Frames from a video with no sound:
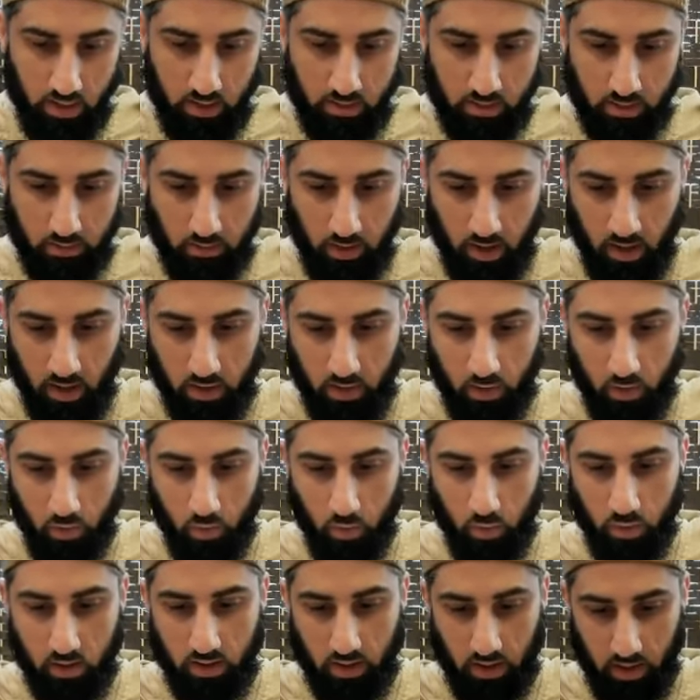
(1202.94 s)
subhanahu
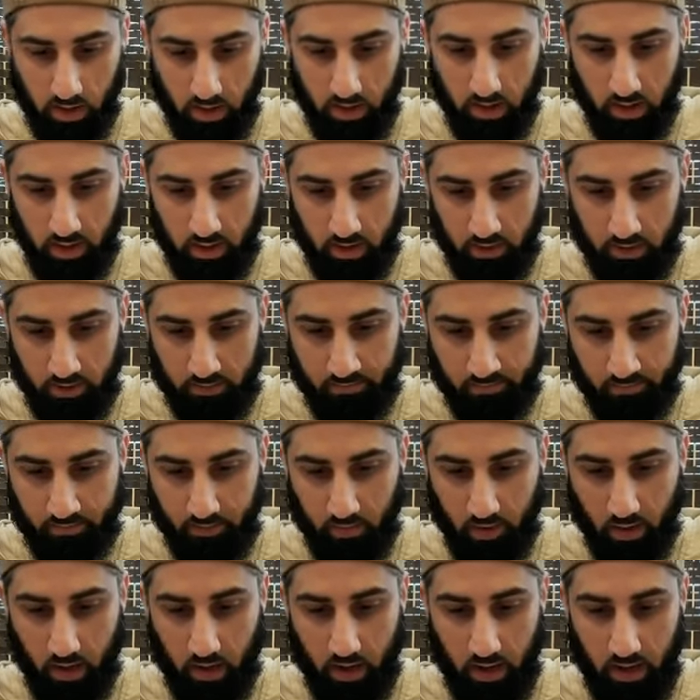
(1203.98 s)
wa ta'ala.
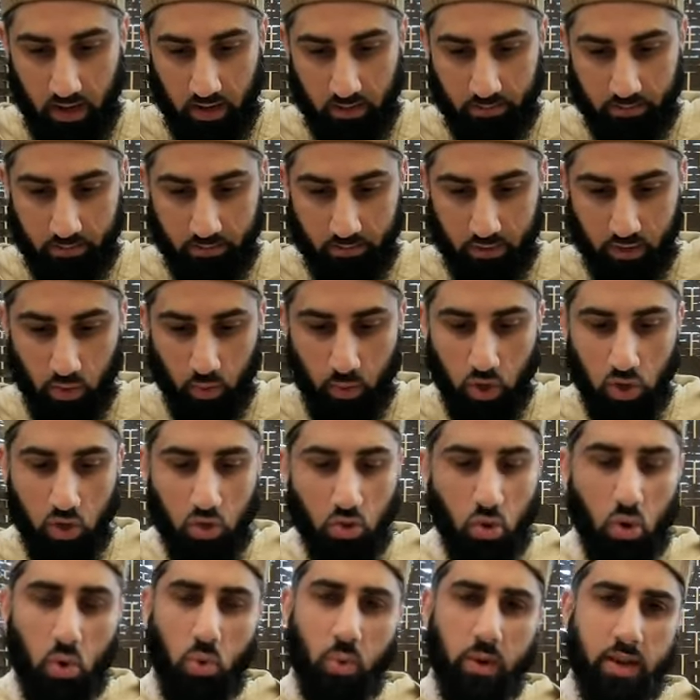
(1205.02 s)
So we should
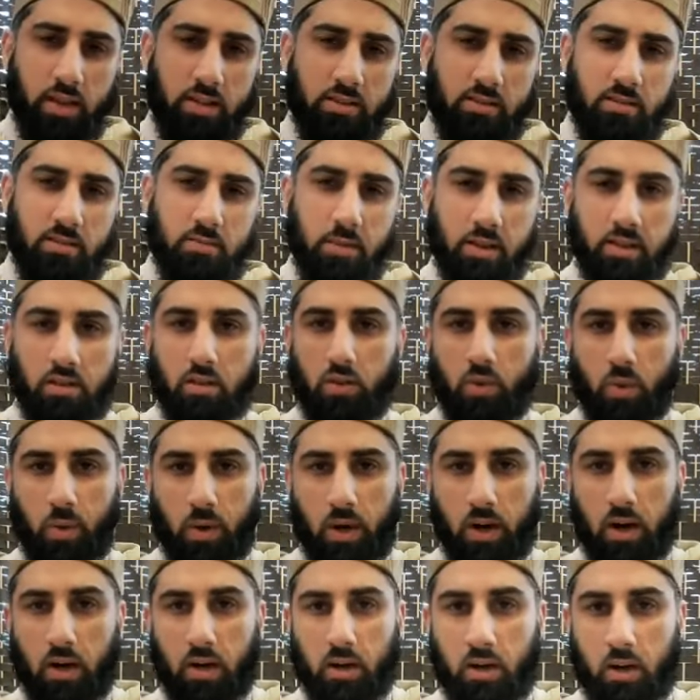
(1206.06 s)
always make the
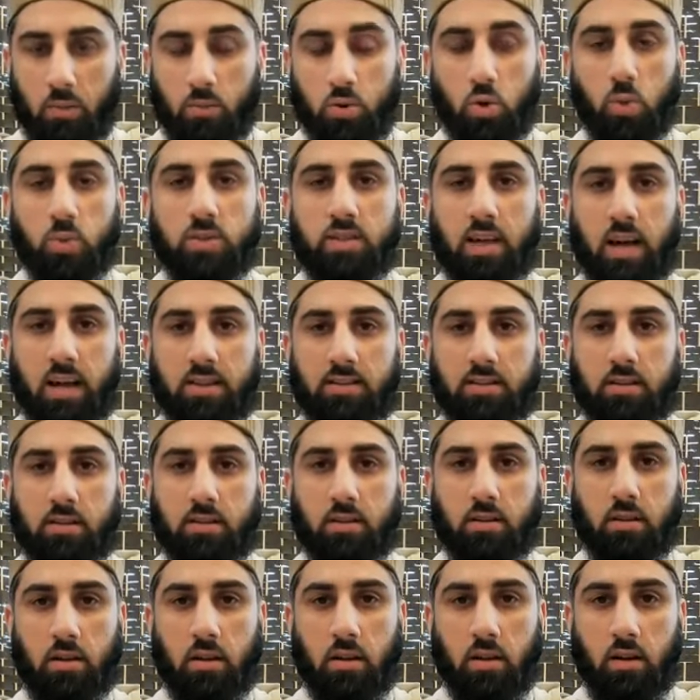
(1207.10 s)
dua. We should always ask
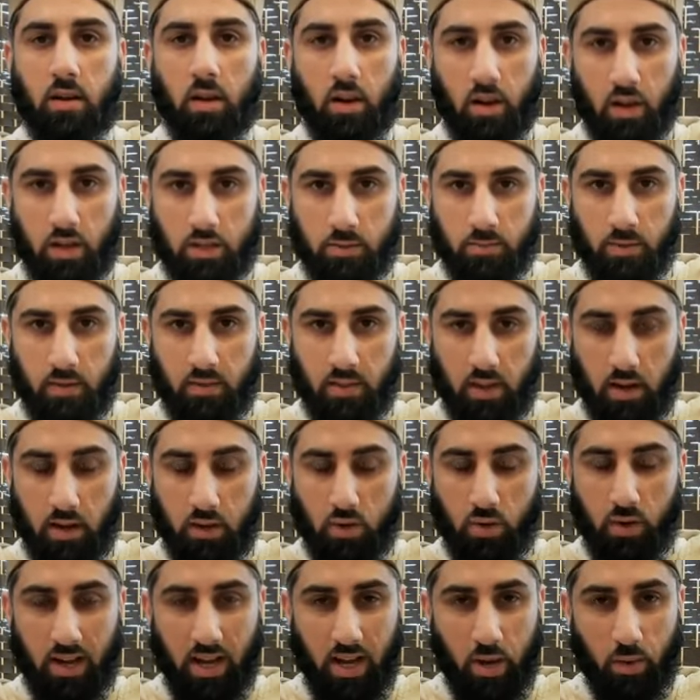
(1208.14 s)
Allah subhanahu wa ta'ala
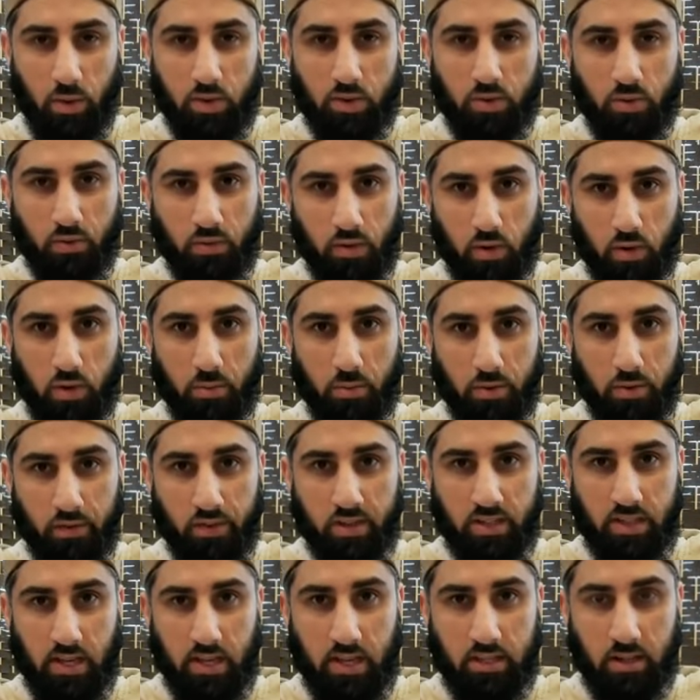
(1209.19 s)
to allow us to follow the
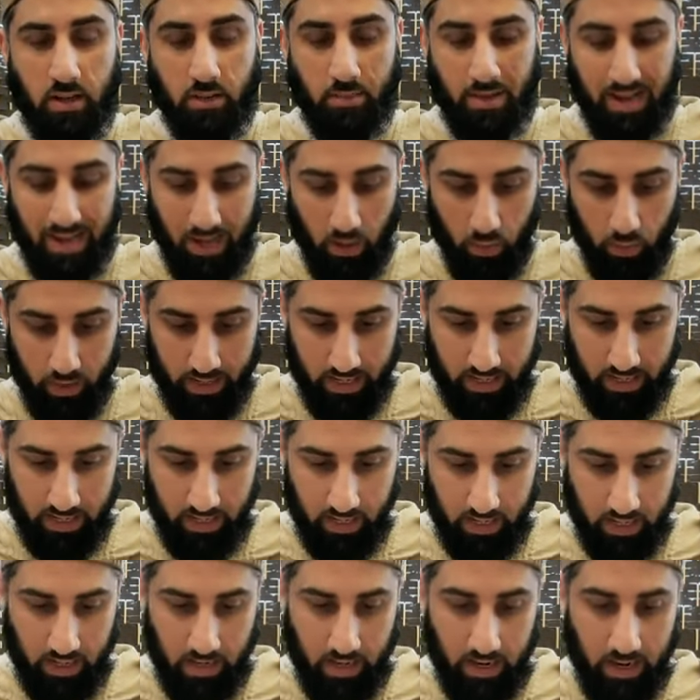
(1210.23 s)
Prophet sallallahu alayhi wa sallam
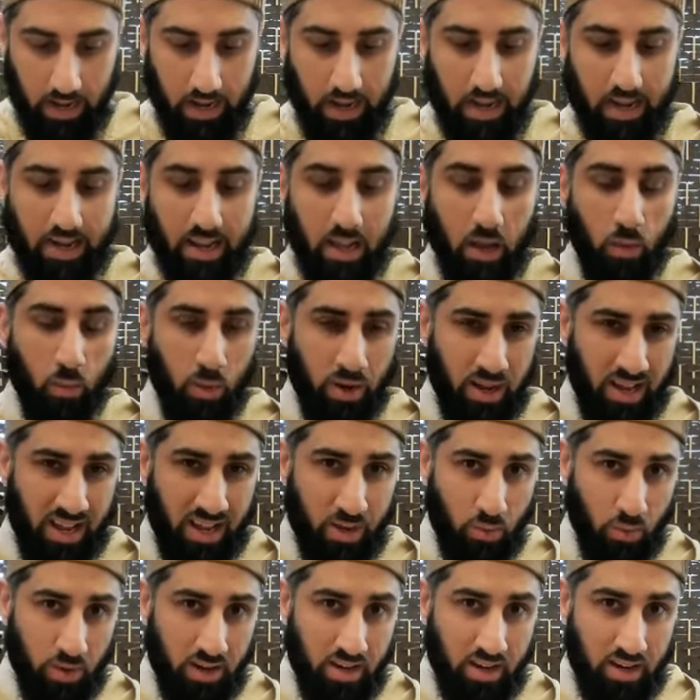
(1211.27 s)
outwardly and
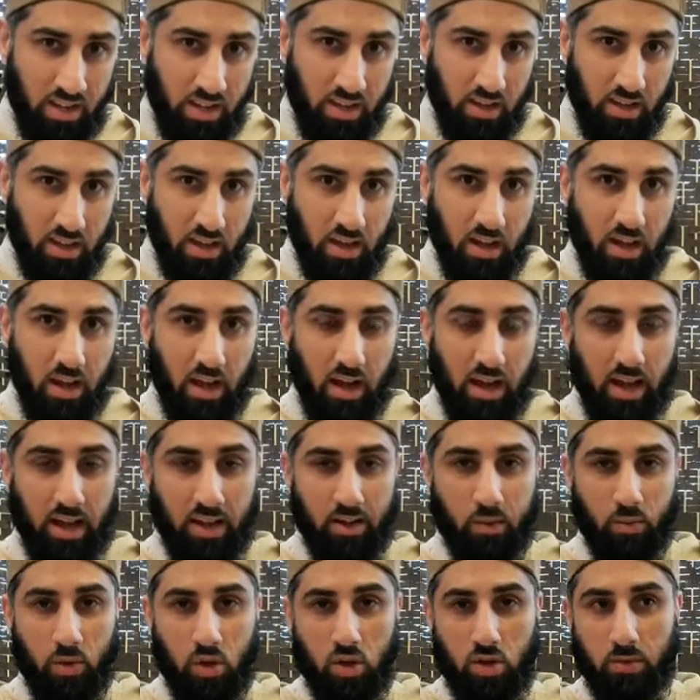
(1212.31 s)
inwardly.
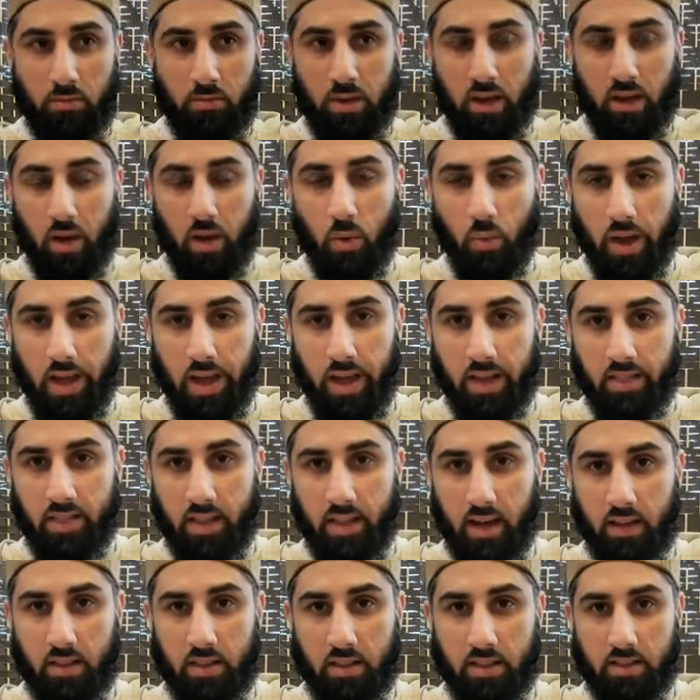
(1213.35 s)
And we should be aware
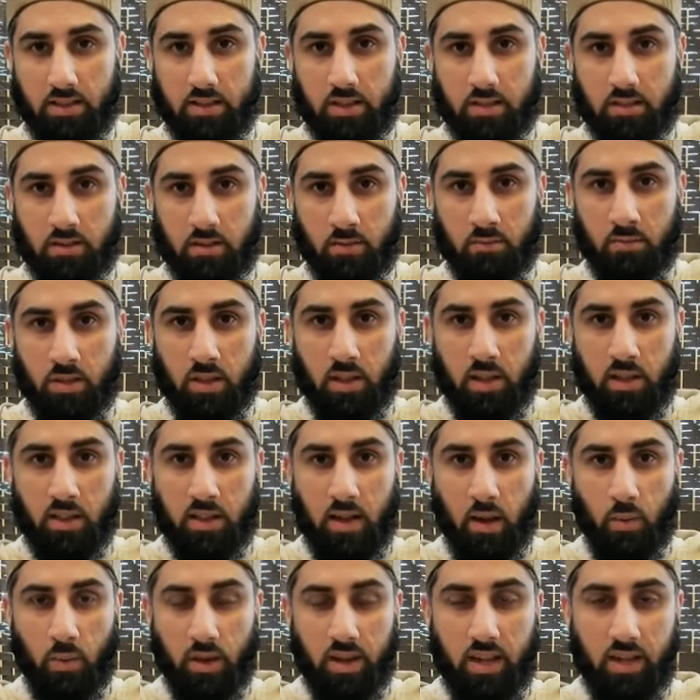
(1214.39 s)
that this is something
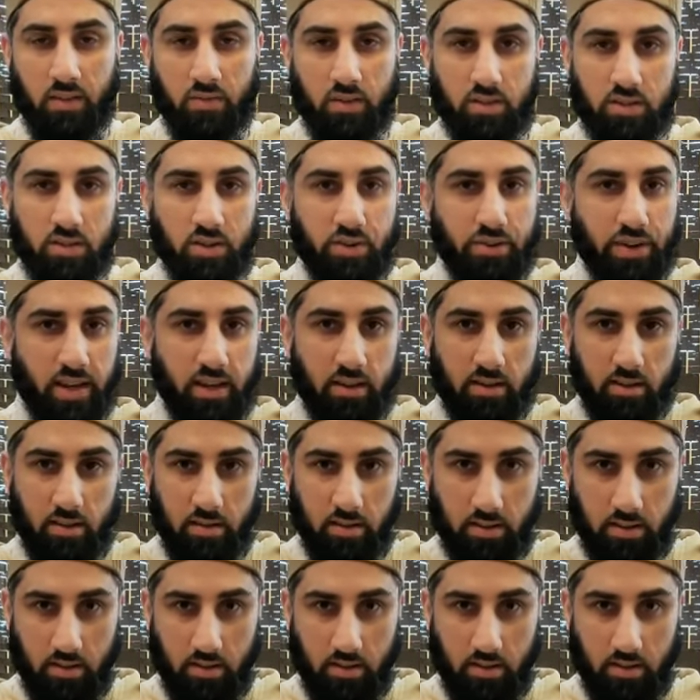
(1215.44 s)
that will give us great